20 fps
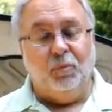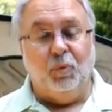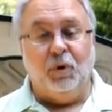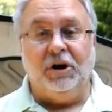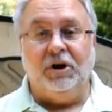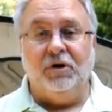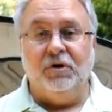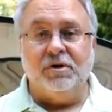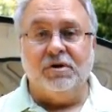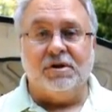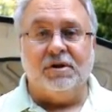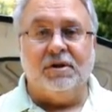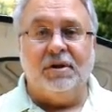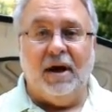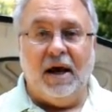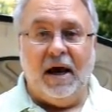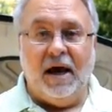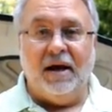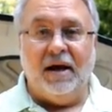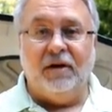We use it
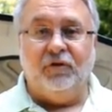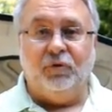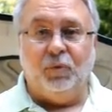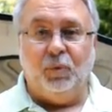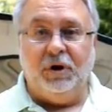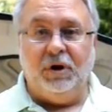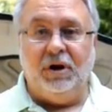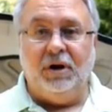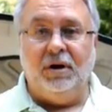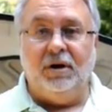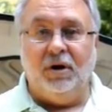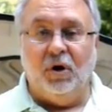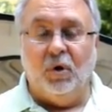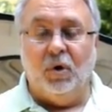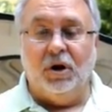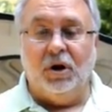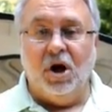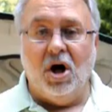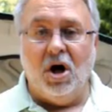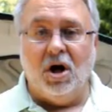as we go
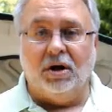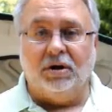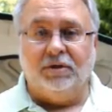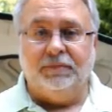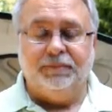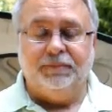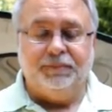along.